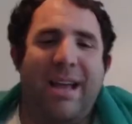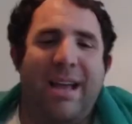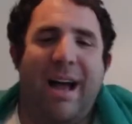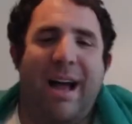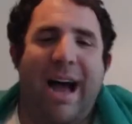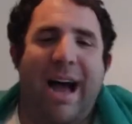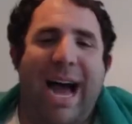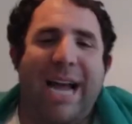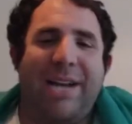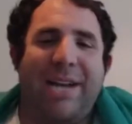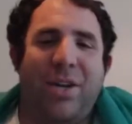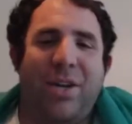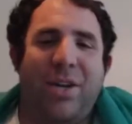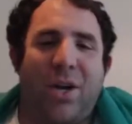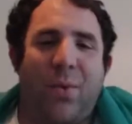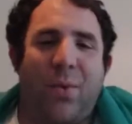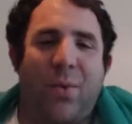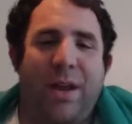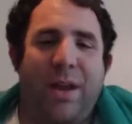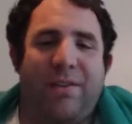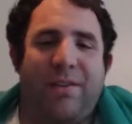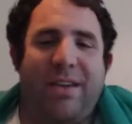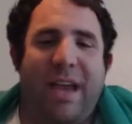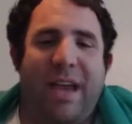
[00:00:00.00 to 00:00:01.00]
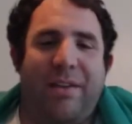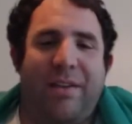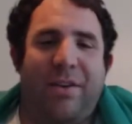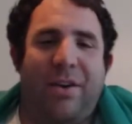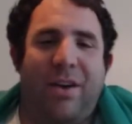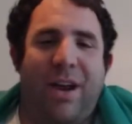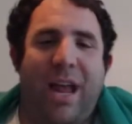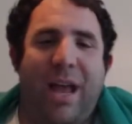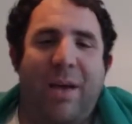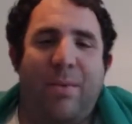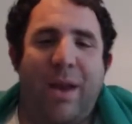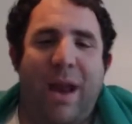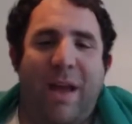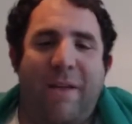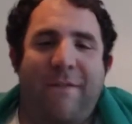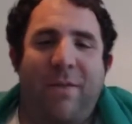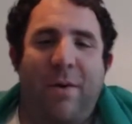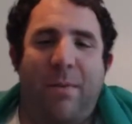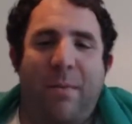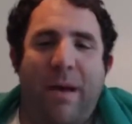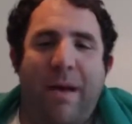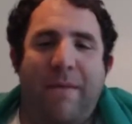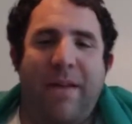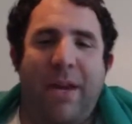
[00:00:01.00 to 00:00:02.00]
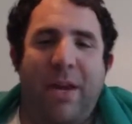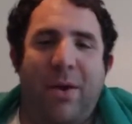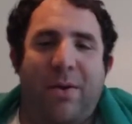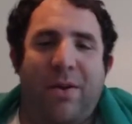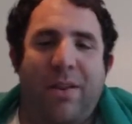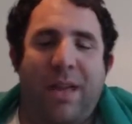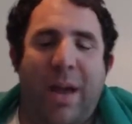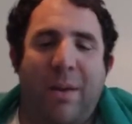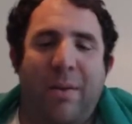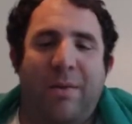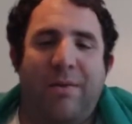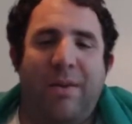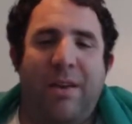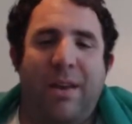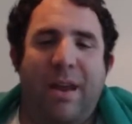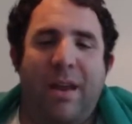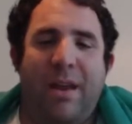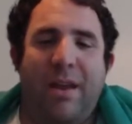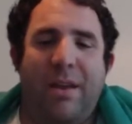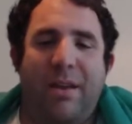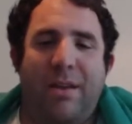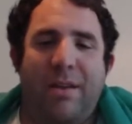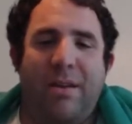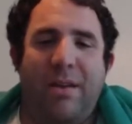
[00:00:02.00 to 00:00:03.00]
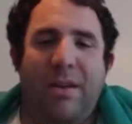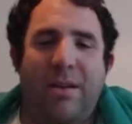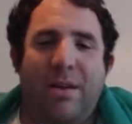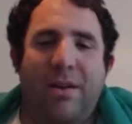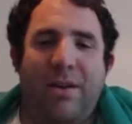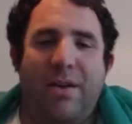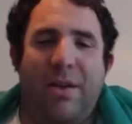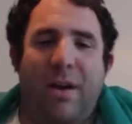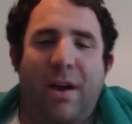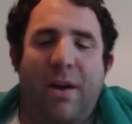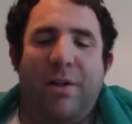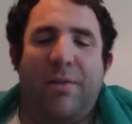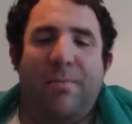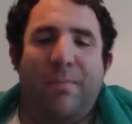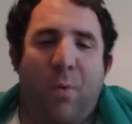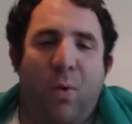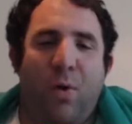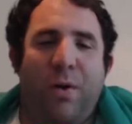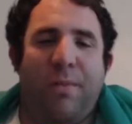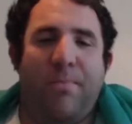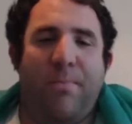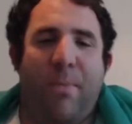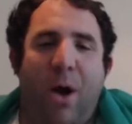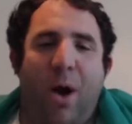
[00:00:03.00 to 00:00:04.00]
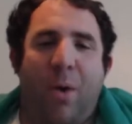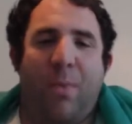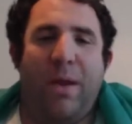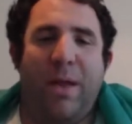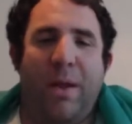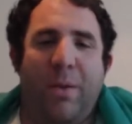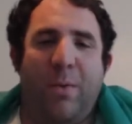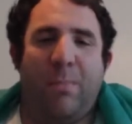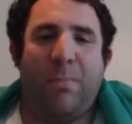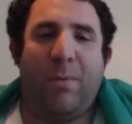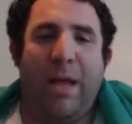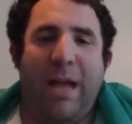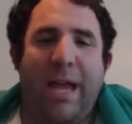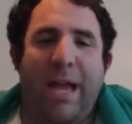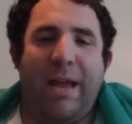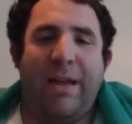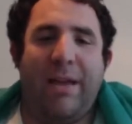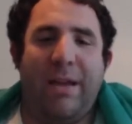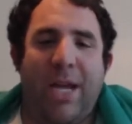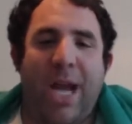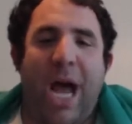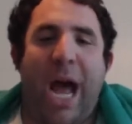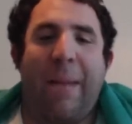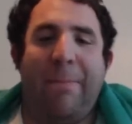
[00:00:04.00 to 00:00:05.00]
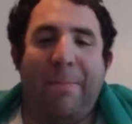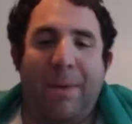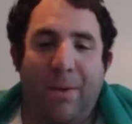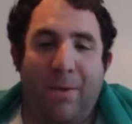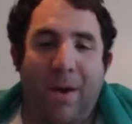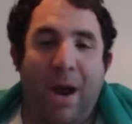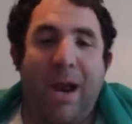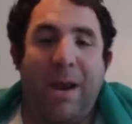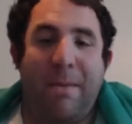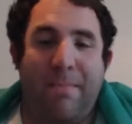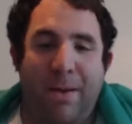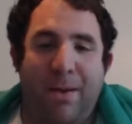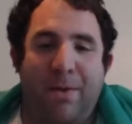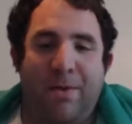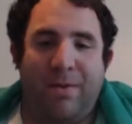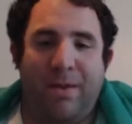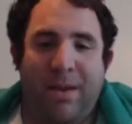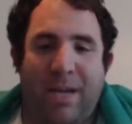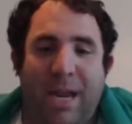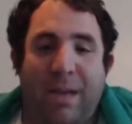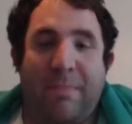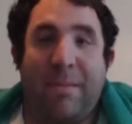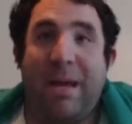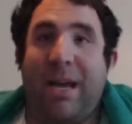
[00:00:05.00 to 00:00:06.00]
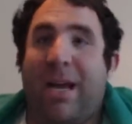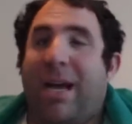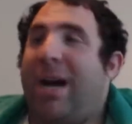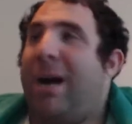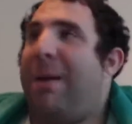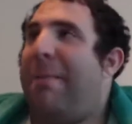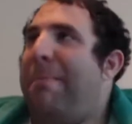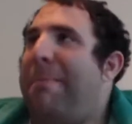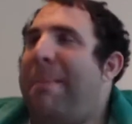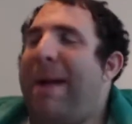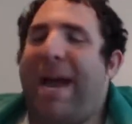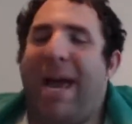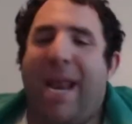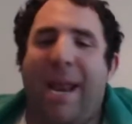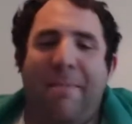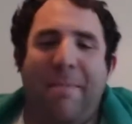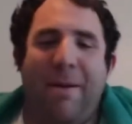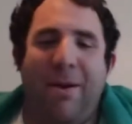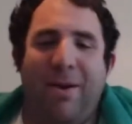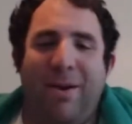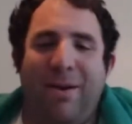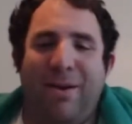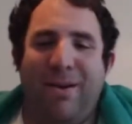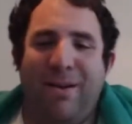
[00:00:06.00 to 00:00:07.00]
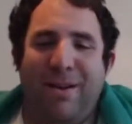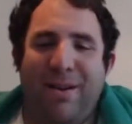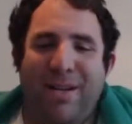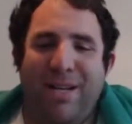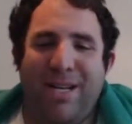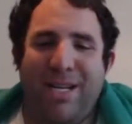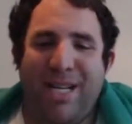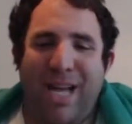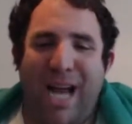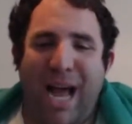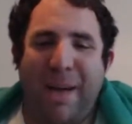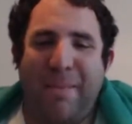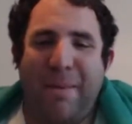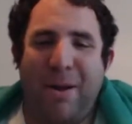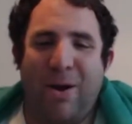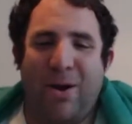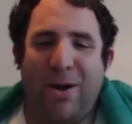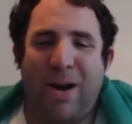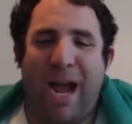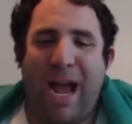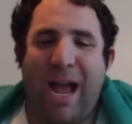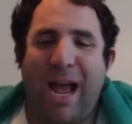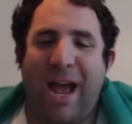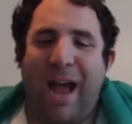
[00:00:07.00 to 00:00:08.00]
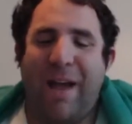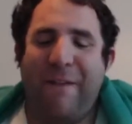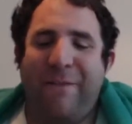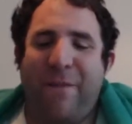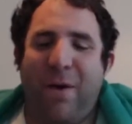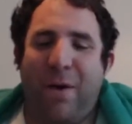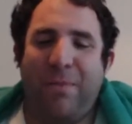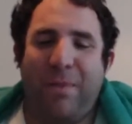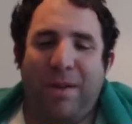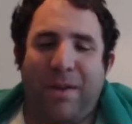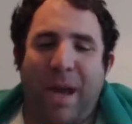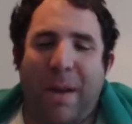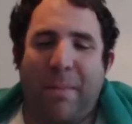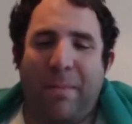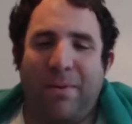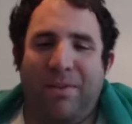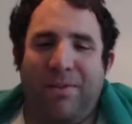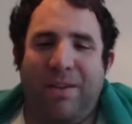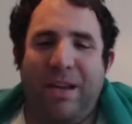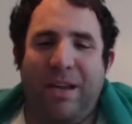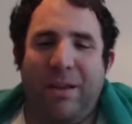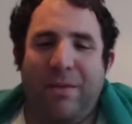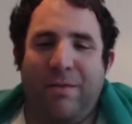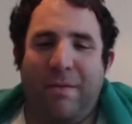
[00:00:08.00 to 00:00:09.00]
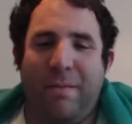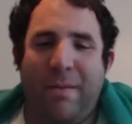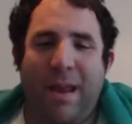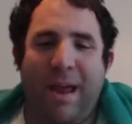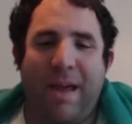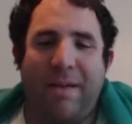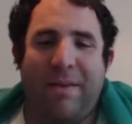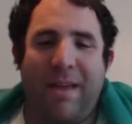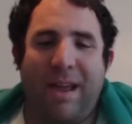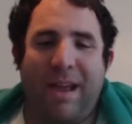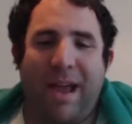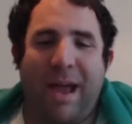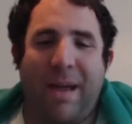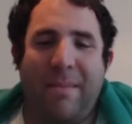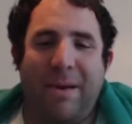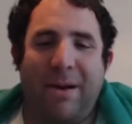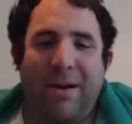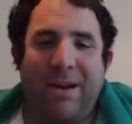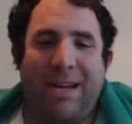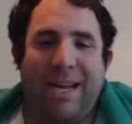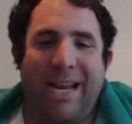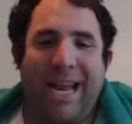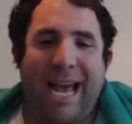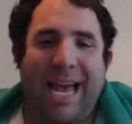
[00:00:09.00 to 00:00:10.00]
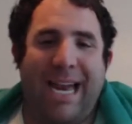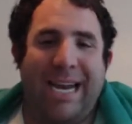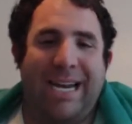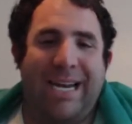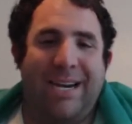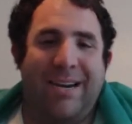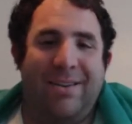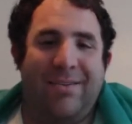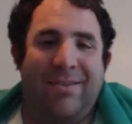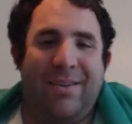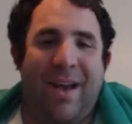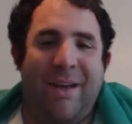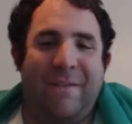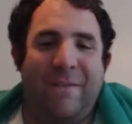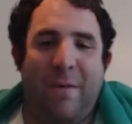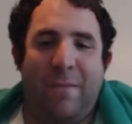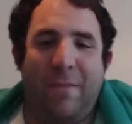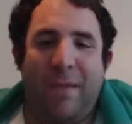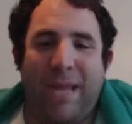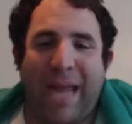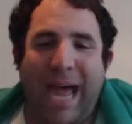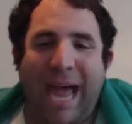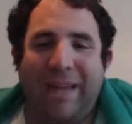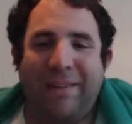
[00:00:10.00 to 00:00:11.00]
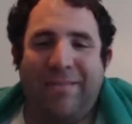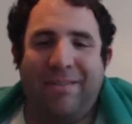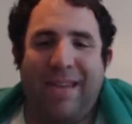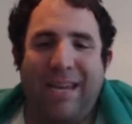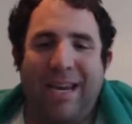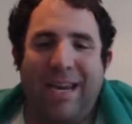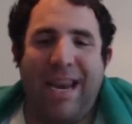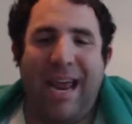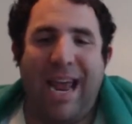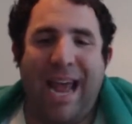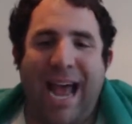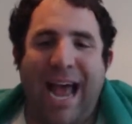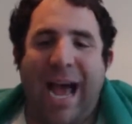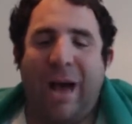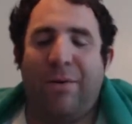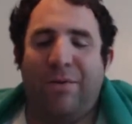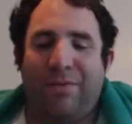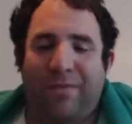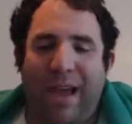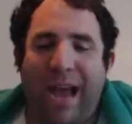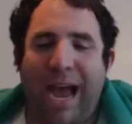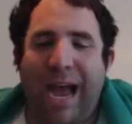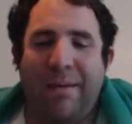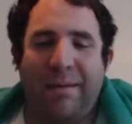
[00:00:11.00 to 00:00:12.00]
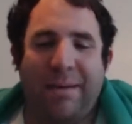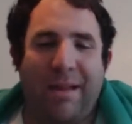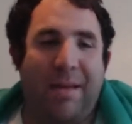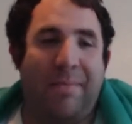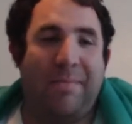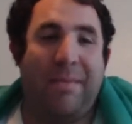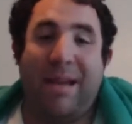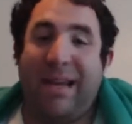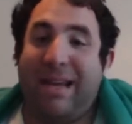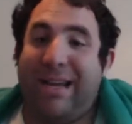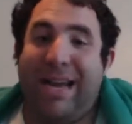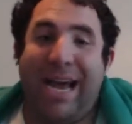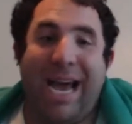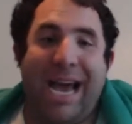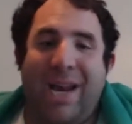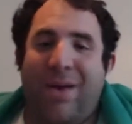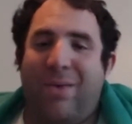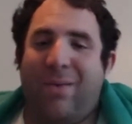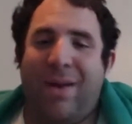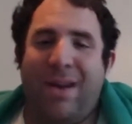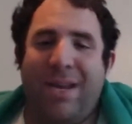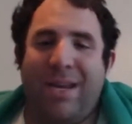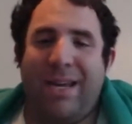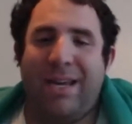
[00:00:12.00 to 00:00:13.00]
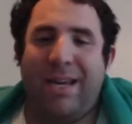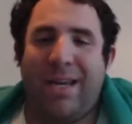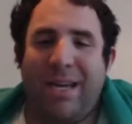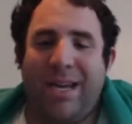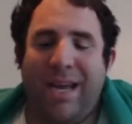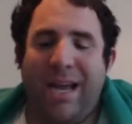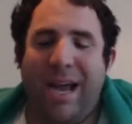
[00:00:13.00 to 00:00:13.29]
I took a risk yesterday when I filmed my video because I was in a sports bar where they were playing copyrighted music, and I'm like, oh man, I filmed a couple scenes from it. I was like, I better get out of here. So I filmed the last scene outside because I'm like, I don't want to get